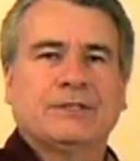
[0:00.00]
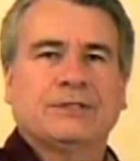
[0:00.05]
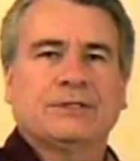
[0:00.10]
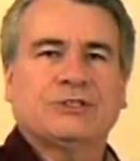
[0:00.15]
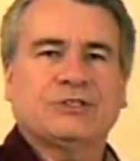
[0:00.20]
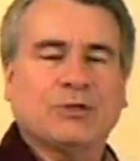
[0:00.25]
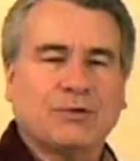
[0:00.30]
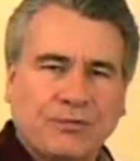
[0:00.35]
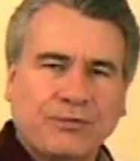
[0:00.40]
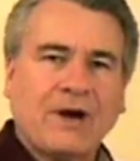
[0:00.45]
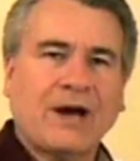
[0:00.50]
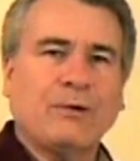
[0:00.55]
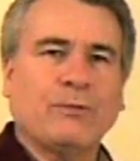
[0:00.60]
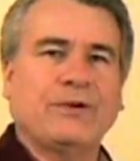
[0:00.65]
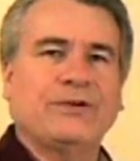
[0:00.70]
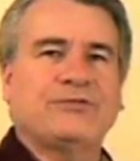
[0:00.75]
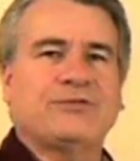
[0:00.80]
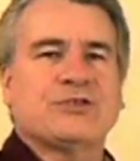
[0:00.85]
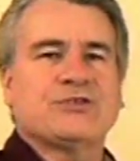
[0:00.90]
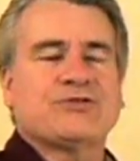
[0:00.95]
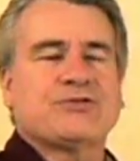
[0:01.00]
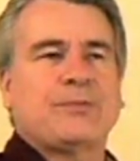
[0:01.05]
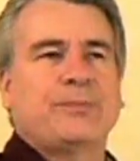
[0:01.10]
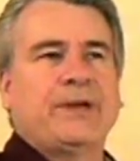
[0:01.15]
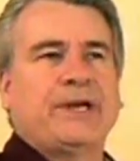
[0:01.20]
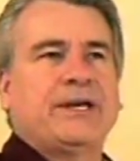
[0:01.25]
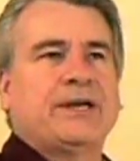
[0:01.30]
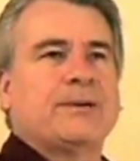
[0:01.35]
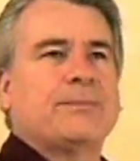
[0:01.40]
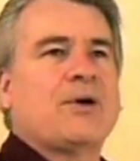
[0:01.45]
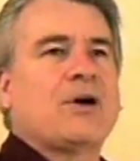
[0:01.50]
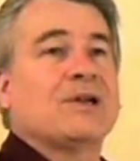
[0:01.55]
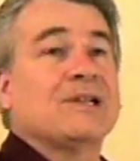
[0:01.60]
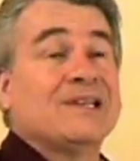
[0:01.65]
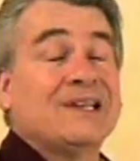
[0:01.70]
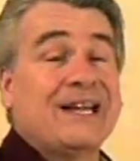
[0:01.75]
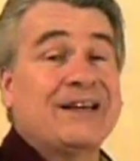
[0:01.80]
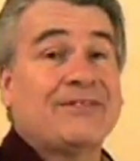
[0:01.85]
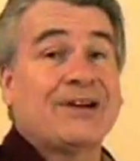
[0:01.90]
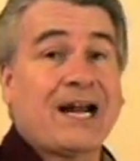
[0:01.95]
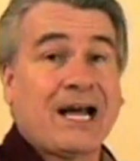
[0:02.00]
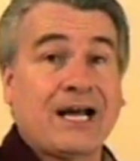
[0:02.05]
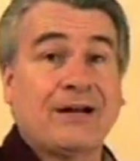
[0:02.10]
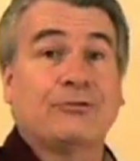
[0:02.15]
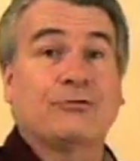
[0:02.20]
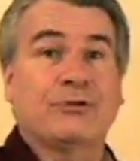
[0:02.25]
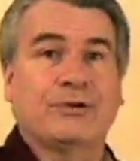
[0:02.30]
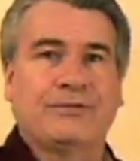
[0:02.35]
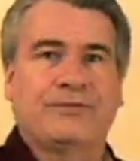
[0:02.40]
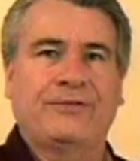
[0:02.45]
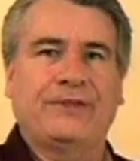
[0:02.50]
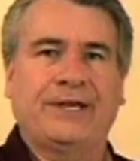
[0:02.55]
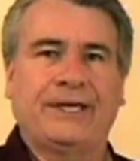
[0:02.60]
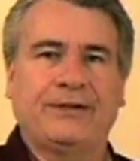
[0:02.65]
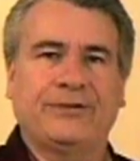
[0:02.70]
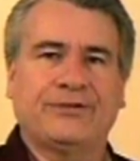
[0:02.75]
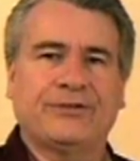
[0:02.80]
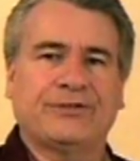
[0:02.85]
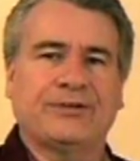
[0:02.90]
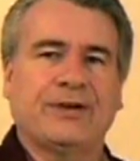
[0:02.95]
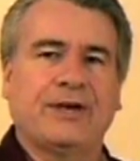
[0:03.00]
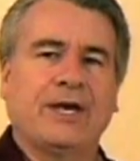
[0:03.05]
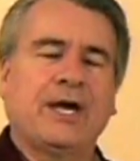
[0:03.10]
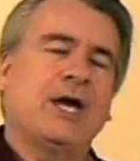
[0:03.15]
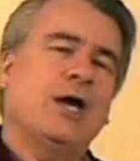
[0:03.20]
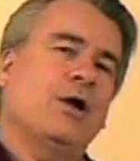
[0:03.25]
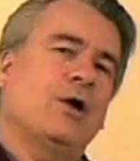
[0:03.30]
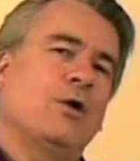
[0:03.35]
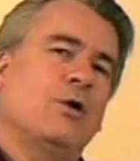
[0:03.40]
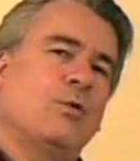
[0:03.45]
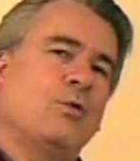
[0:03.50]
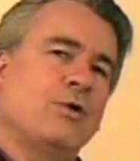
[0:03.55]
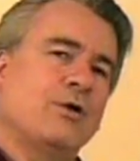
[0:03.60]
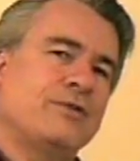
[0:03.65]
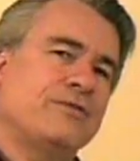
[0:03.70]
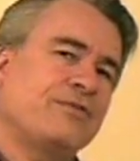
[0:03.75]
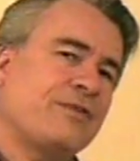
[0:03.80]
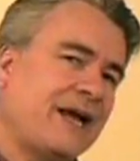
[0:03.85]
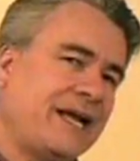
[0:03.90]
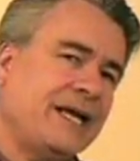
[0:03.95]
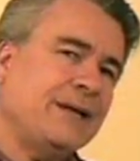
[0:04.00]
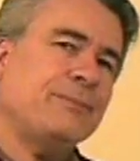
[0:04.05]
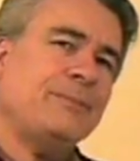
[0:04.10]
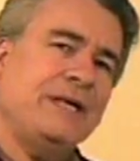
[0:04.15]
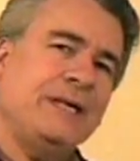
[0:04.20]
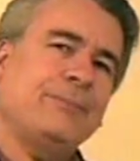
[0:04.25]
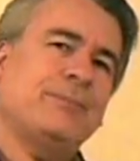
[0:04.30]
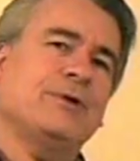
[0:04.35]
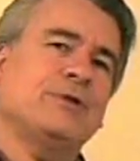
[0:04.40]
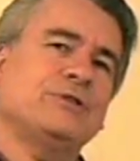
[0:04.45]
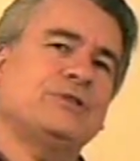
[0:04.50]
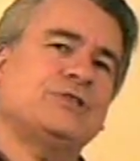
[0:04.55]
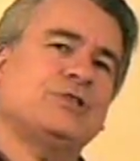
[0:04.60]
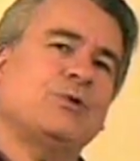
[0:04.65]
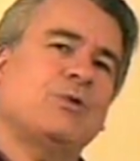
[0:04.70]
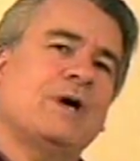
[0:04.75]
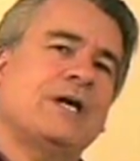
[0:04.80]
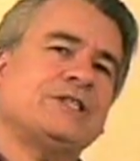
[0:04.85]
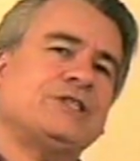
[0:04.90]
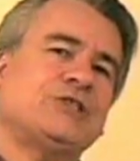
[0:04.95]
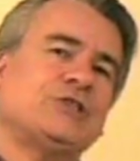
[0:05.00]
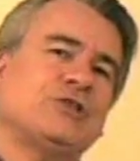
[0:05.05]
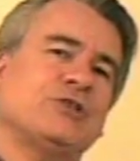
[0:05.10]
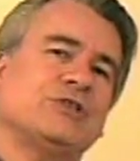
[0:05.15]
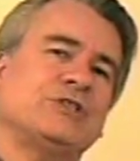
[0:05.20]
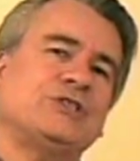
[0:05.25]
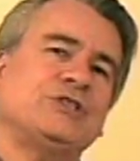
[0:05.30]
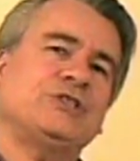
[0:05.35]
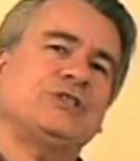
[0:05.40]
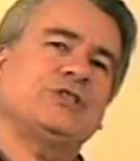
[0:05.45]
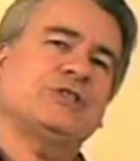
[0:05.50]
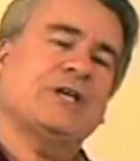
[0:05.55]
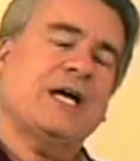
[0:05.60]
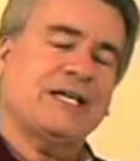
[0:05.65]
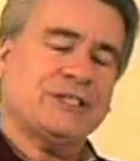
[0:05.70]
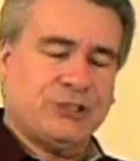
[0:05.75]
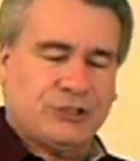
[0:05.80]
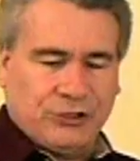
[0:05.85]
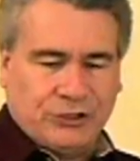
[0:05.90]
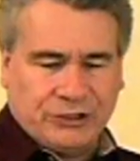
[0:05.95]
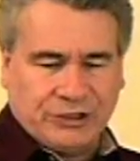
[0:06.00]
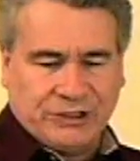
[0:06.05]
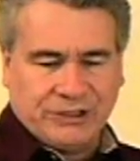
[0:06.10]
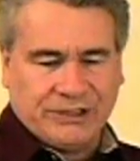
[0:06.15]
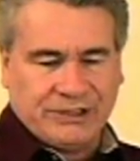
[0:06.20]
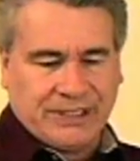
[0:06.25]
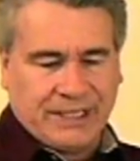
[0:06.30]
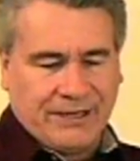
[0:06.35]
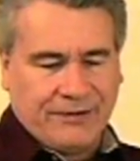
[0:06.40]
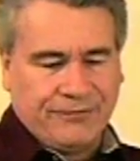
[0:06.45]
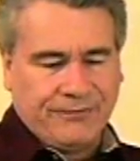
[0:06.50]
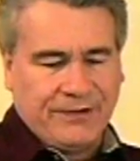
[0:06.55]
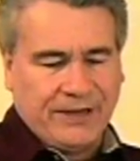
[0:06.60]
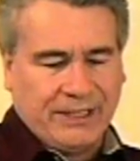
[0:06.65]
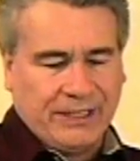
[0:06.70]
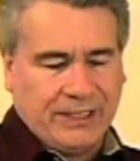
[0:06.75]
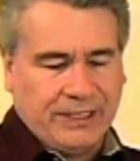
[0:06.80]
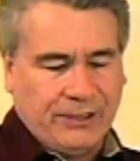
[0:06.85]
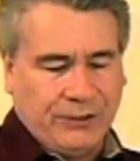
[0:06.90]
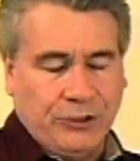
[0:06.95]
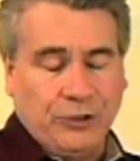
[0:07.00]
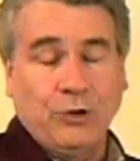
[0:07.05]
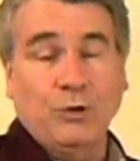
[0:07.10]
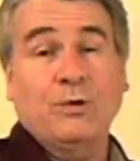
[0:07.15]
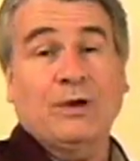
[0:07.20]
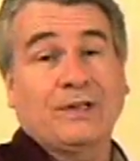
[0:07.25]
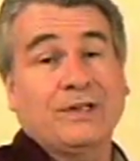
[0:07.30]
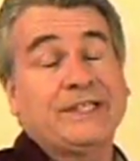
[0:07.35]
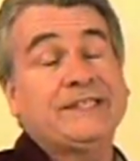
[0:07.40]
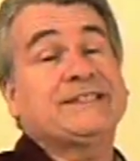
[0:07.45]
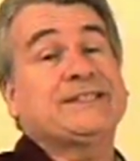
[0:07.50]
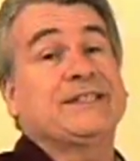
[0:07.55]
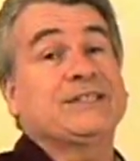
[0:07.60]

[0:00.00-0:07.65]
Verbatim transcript: So far, we've distributed about 1,100 of these. We're inviting people to our church. Our church is uh, fairly new, at least